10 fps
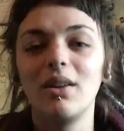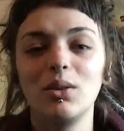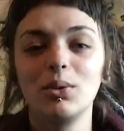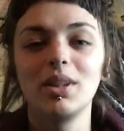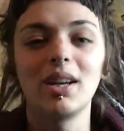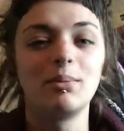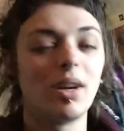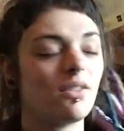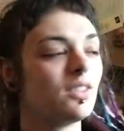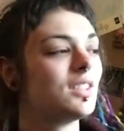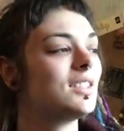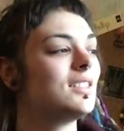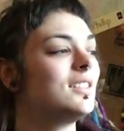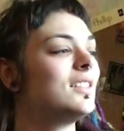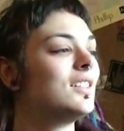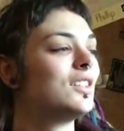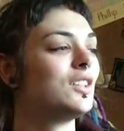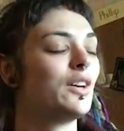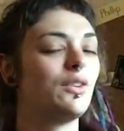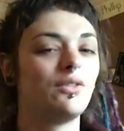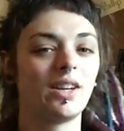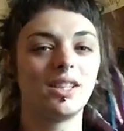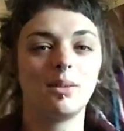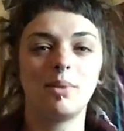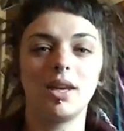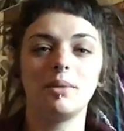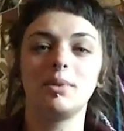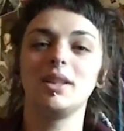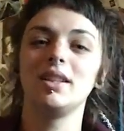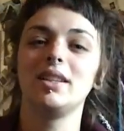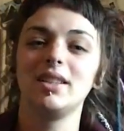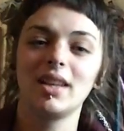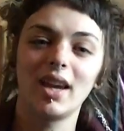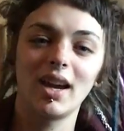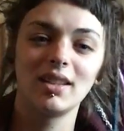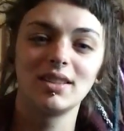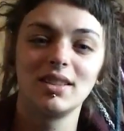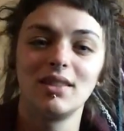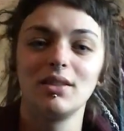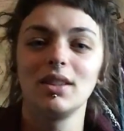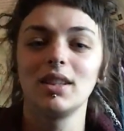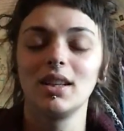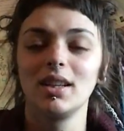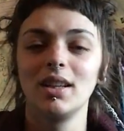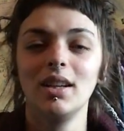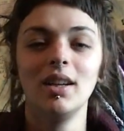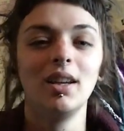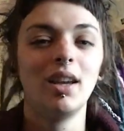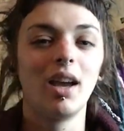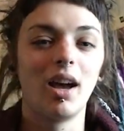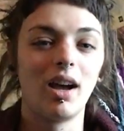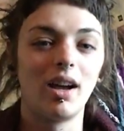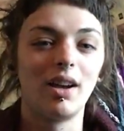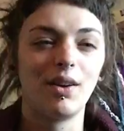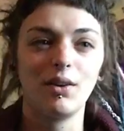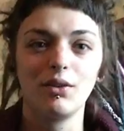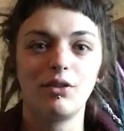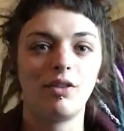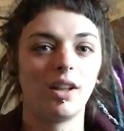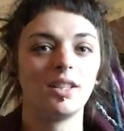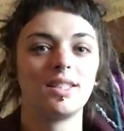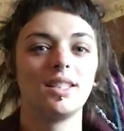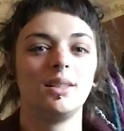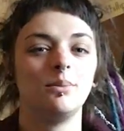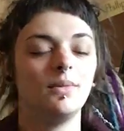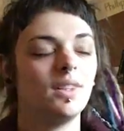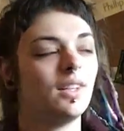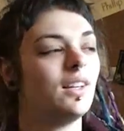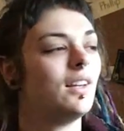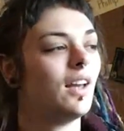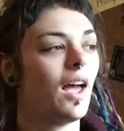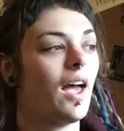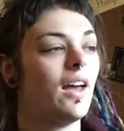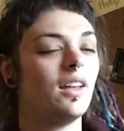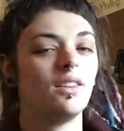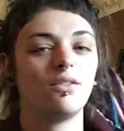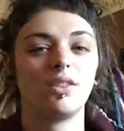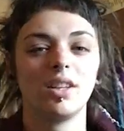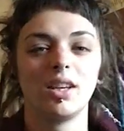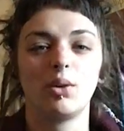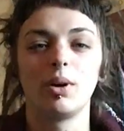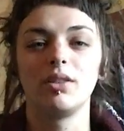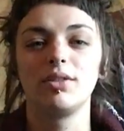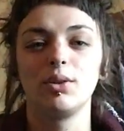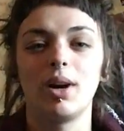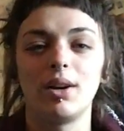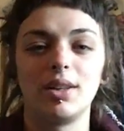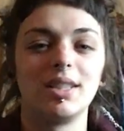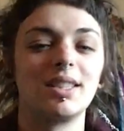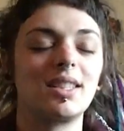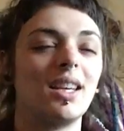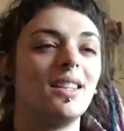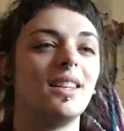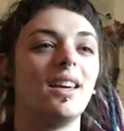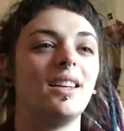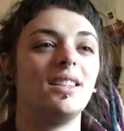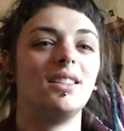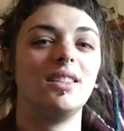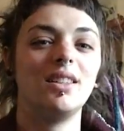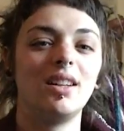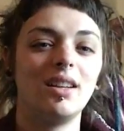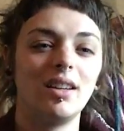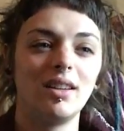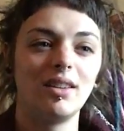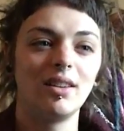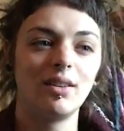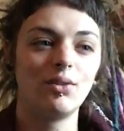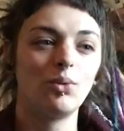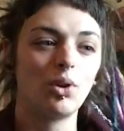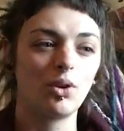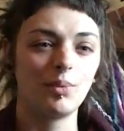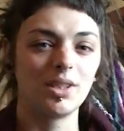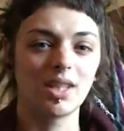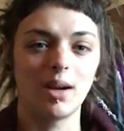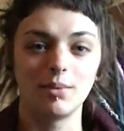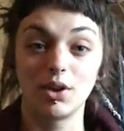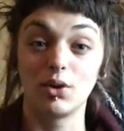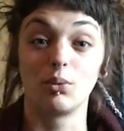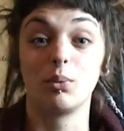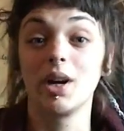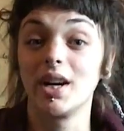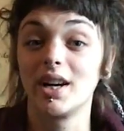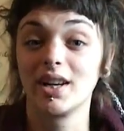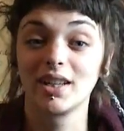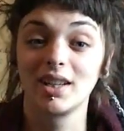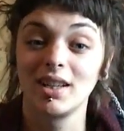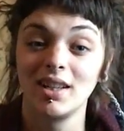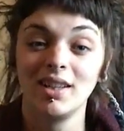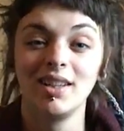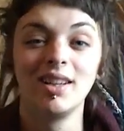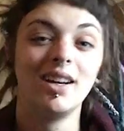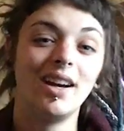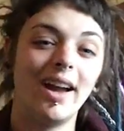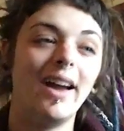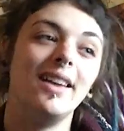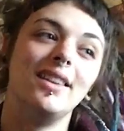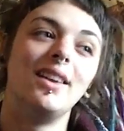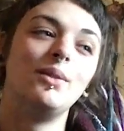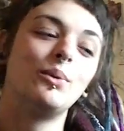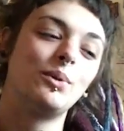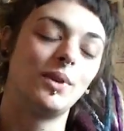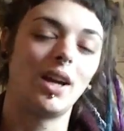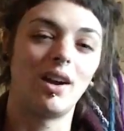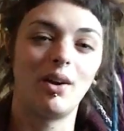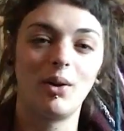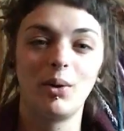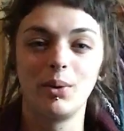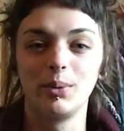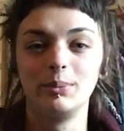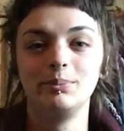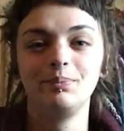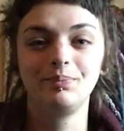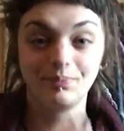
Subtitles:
everyone had breakfast, fed the baby, the cats and everything, fell asleep, and for like quite a few hours, and then woke up in time to go to work, and then when we got home,